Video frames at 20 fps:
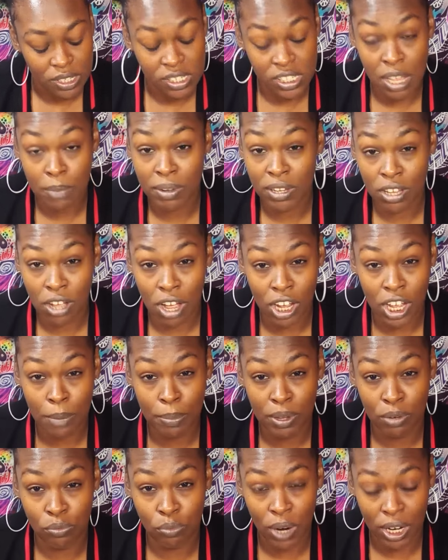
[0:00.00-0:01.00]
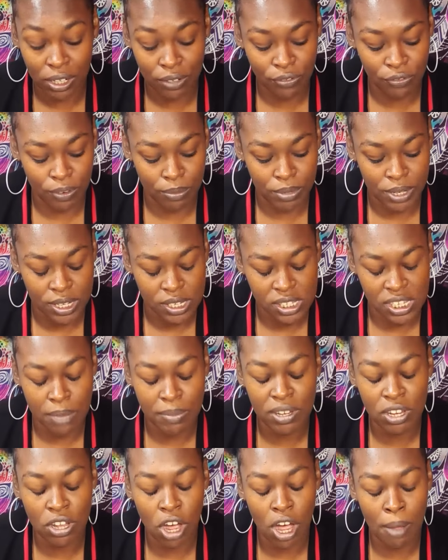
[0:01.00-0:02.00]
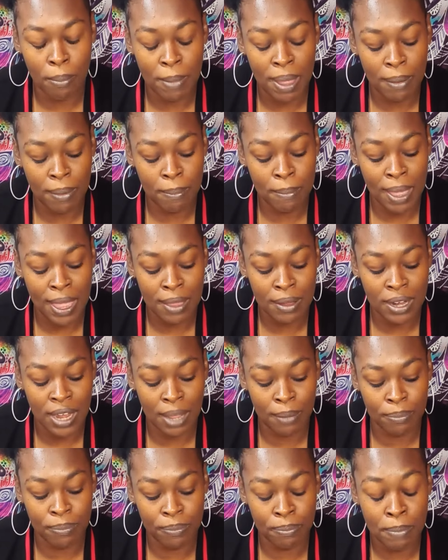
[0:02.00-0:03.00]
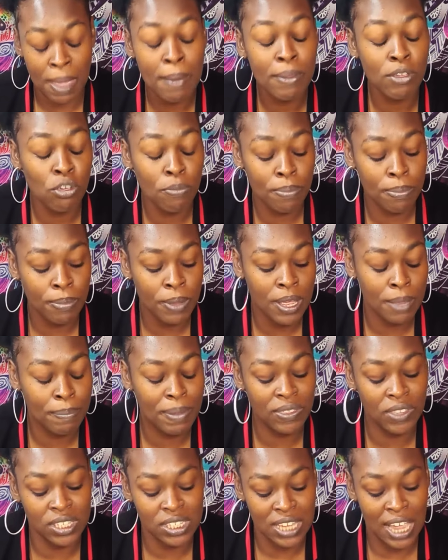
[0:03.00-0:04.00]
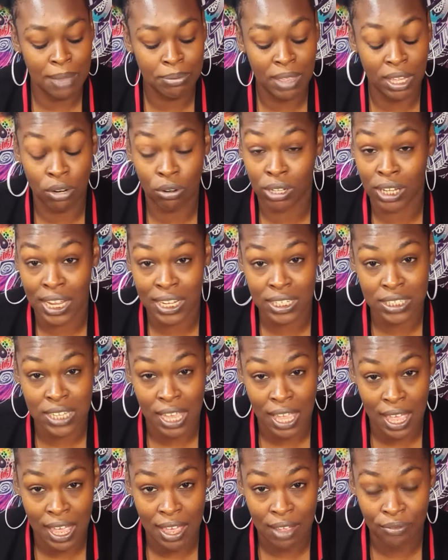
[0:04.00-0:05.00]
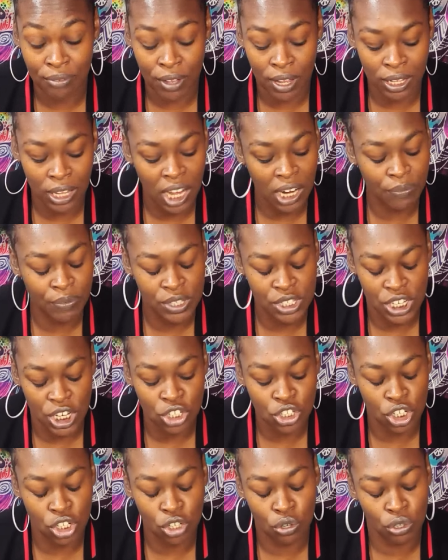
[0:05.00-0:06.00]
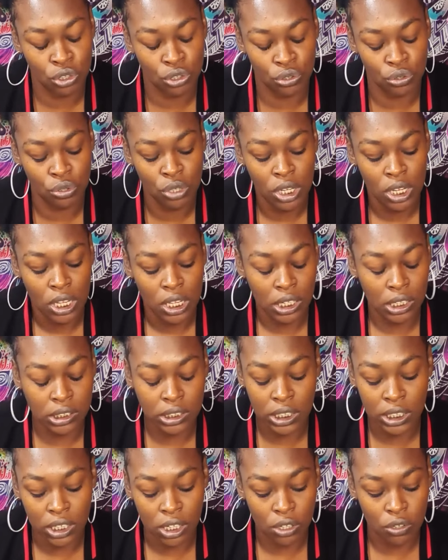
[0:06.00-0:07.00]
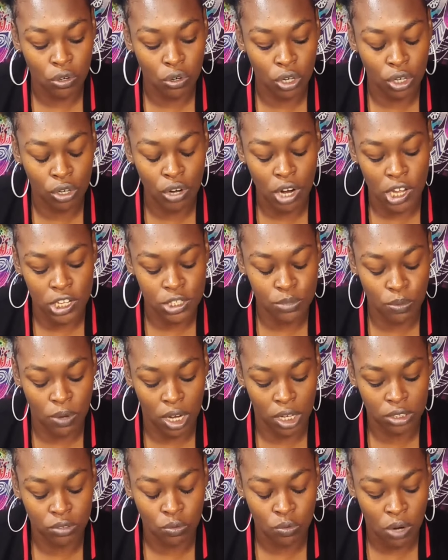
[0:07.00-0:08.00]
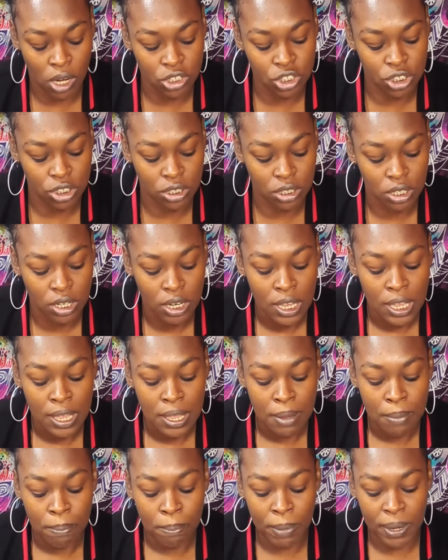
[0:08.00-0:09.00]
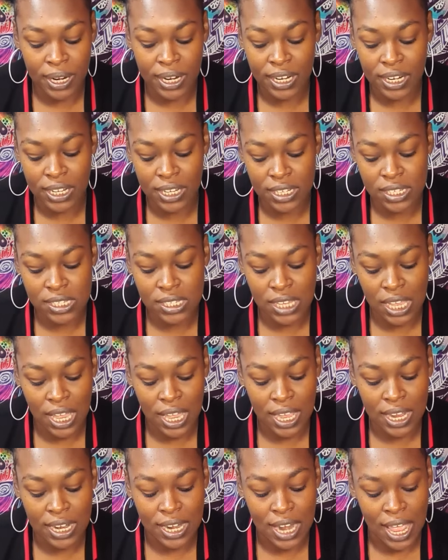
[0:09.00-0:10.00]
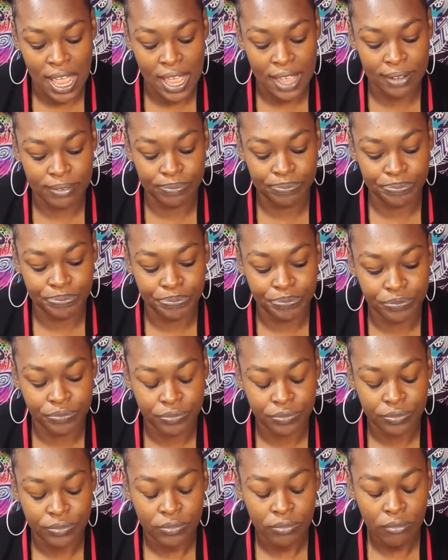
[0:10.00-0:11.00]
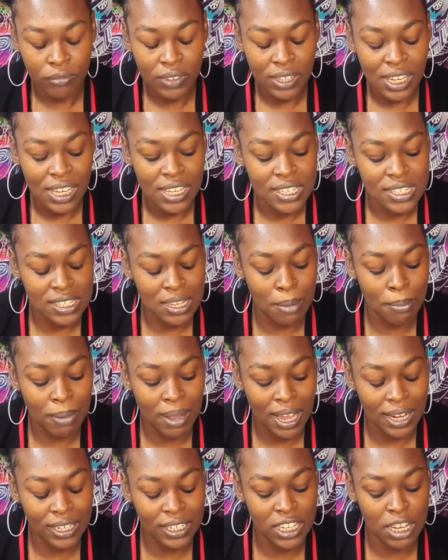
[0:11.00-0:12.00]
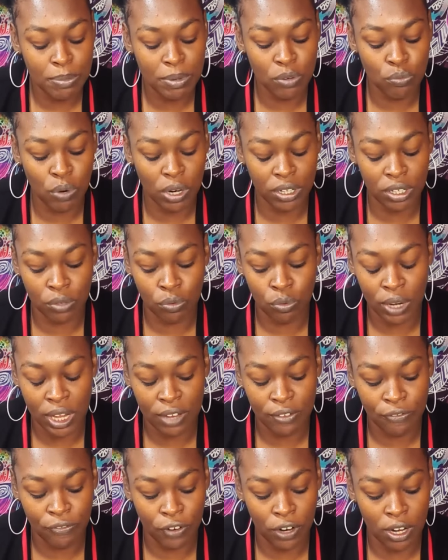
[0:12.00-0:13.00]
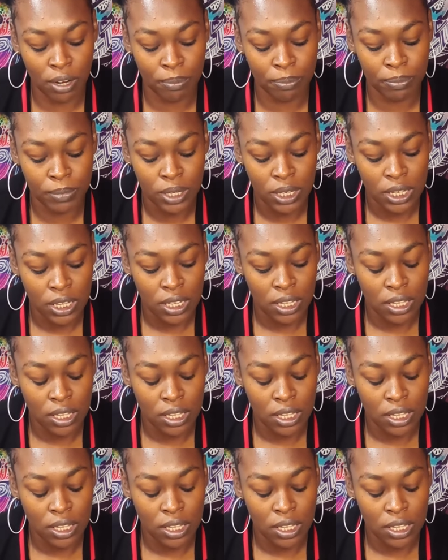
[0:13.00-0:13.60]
it. Some of y'all could be running from this. Some of y'all may, may not, maybe you could be the type that don't like to have a lot of attention on you, Leo or cross watcher. But it is saying that somebody could be running away from